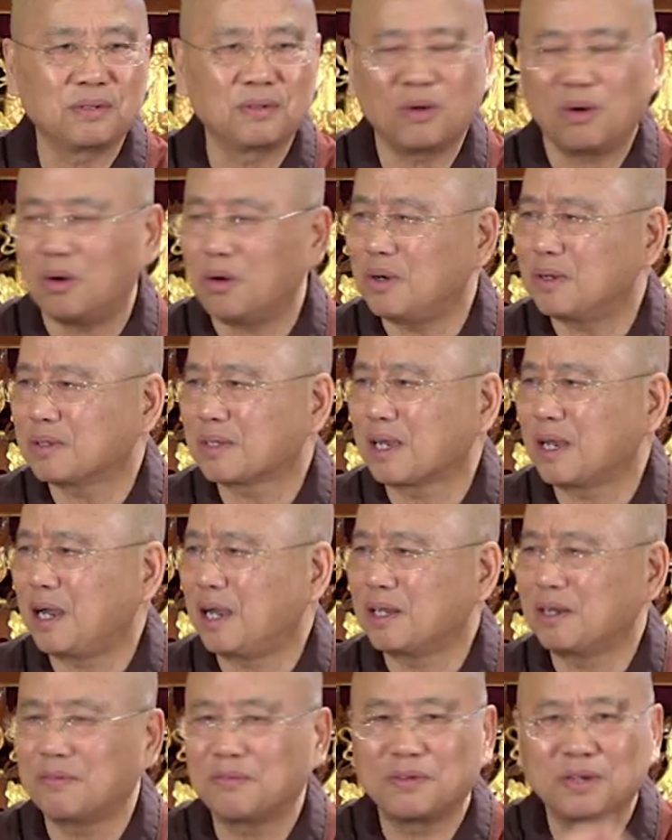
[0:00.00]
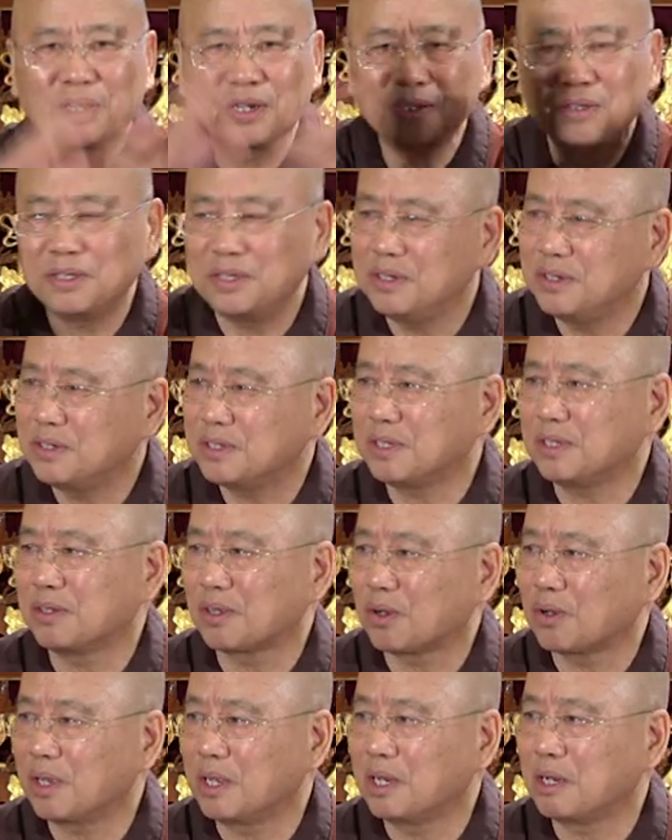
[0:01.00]
and all the kind of ladies
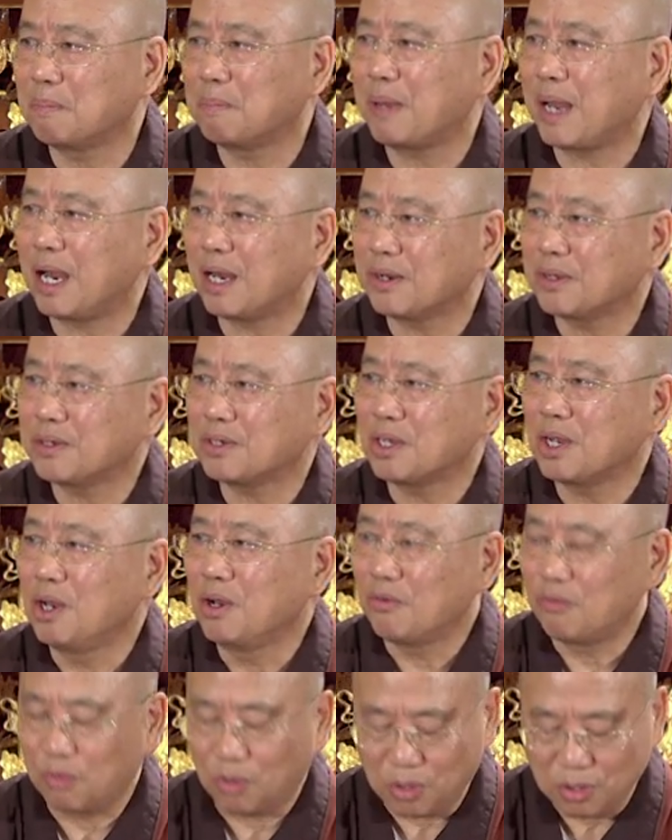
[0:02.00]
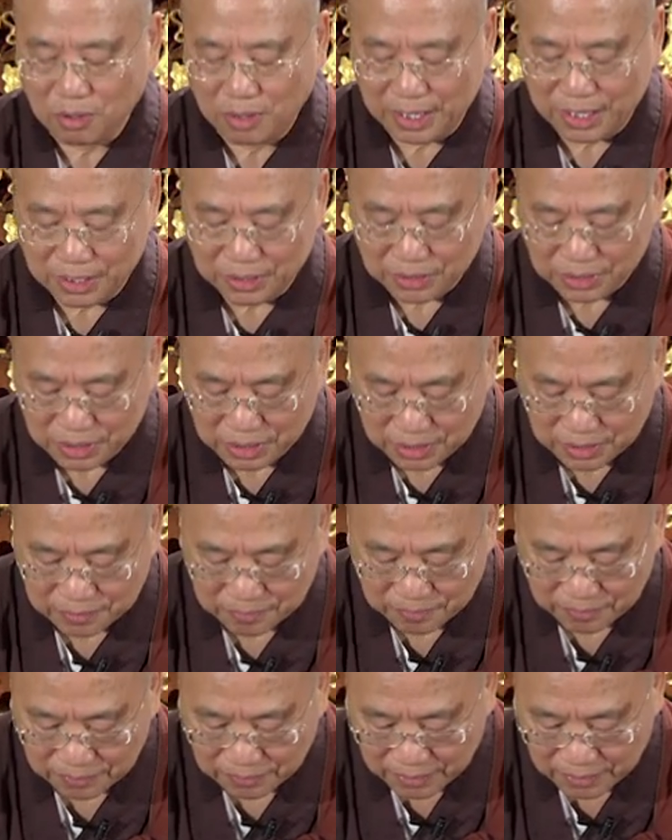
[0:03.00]
in the palace, royal ladies.